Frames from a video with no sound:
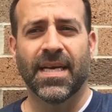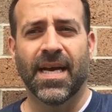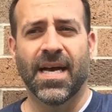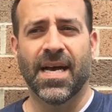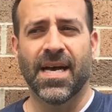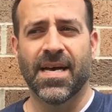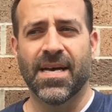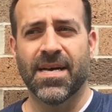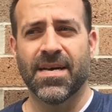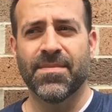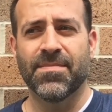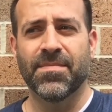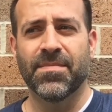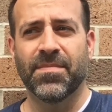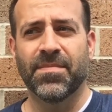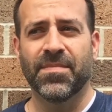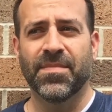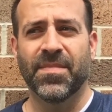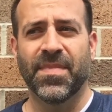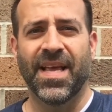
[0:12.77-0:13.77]

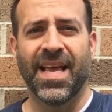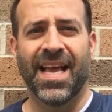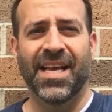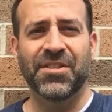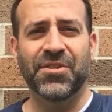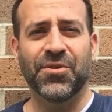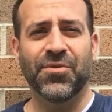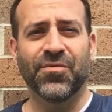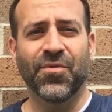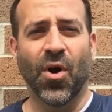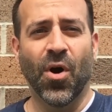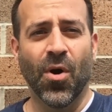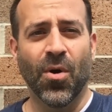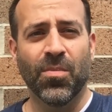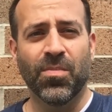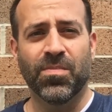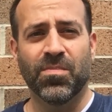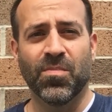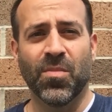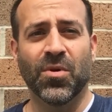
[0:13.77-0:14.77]
As you've
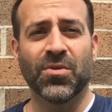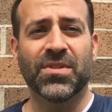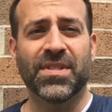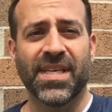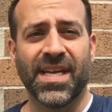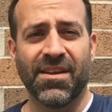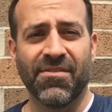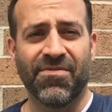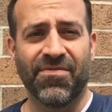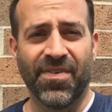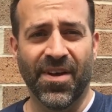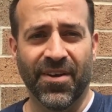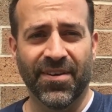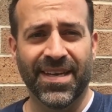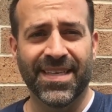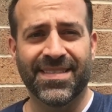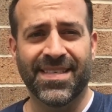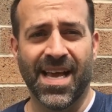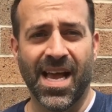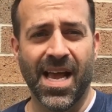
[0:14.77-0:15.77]
all mostly have felt
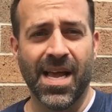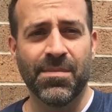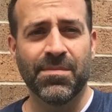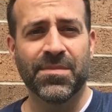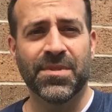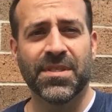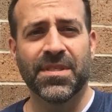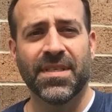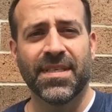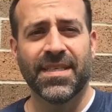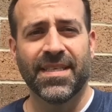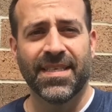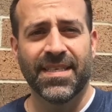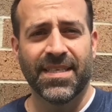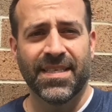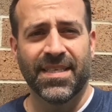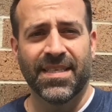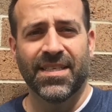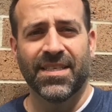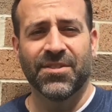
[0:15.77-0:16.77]
at times,
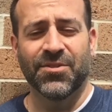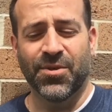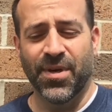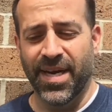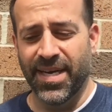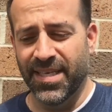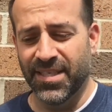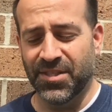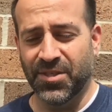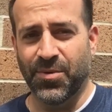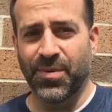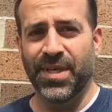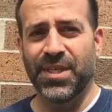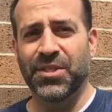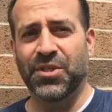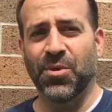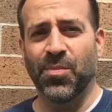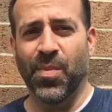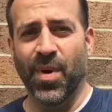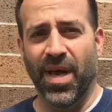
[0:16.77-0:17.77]
trying to
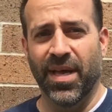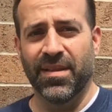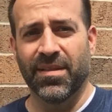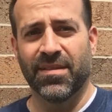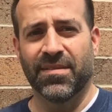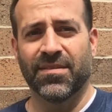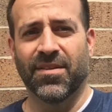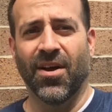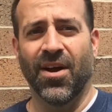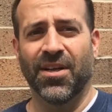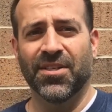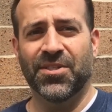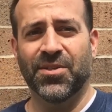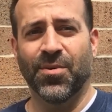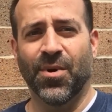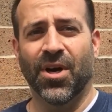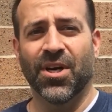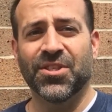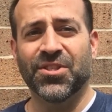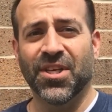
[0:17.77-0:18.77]
squeeze your butt
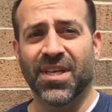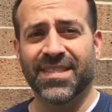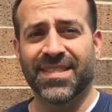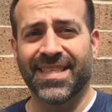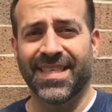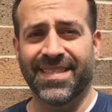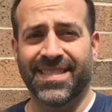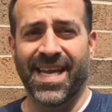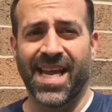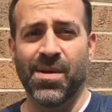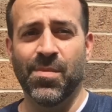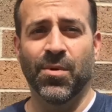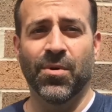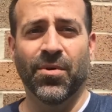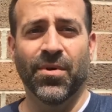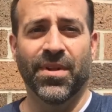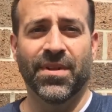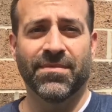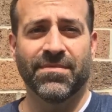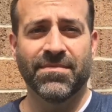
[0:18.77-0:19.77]
onto our adjusting
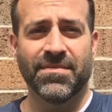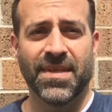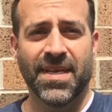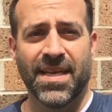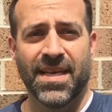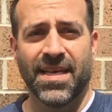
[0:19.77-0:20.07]
table and